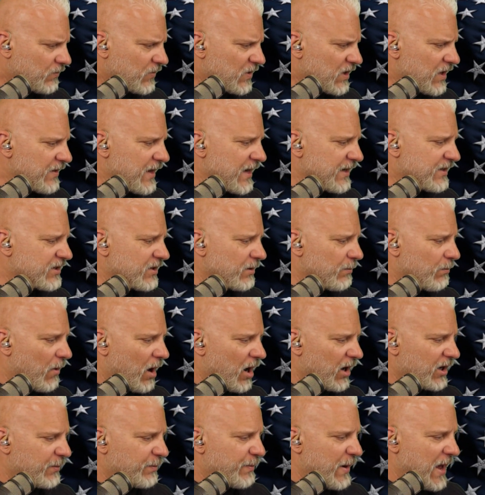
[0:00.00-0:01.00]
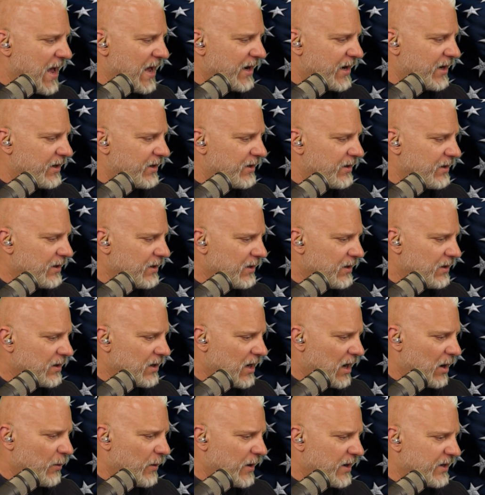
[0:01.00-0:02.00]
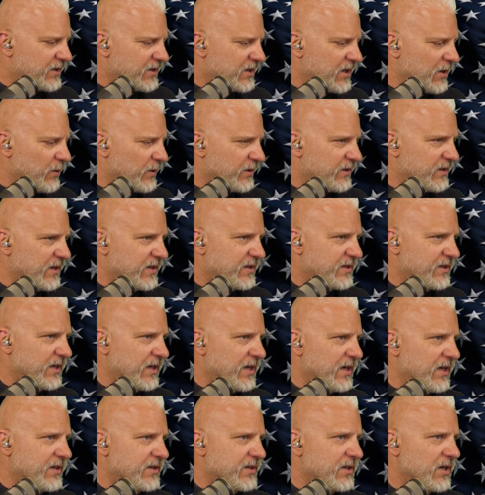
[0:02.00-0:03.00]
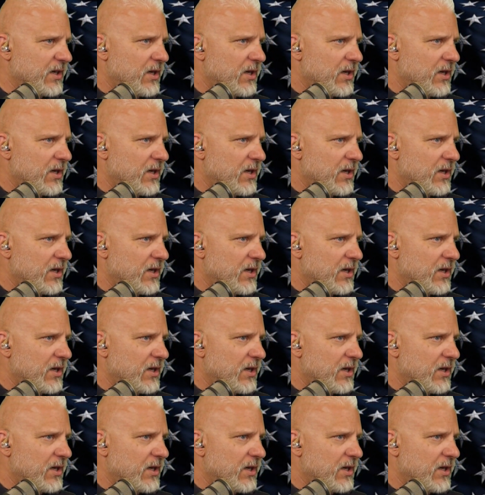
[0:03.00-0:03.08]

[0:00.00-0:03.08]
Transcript: thanks to Mark Baggett, I want to see what this is